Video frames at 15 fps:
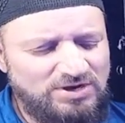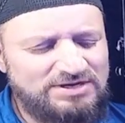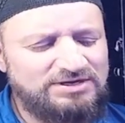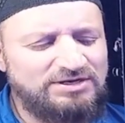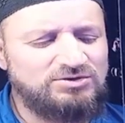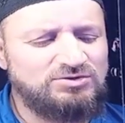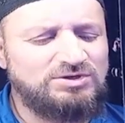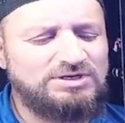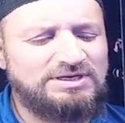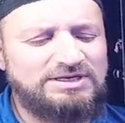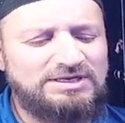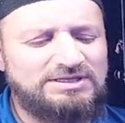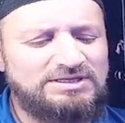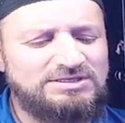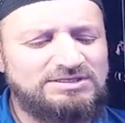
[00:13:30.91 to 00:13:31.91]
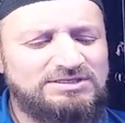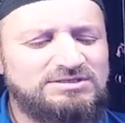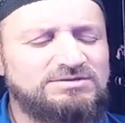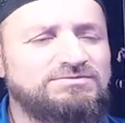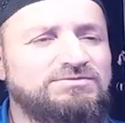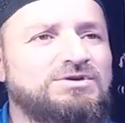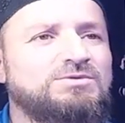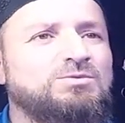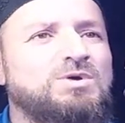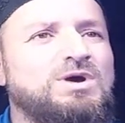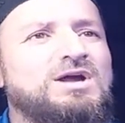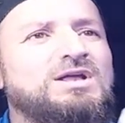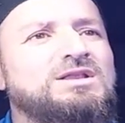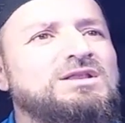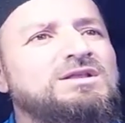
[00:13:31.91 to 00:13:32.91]
I need to clean this for a
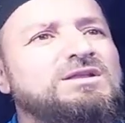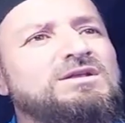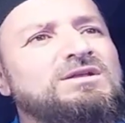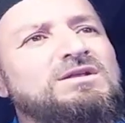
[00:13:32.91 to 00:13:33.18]
while.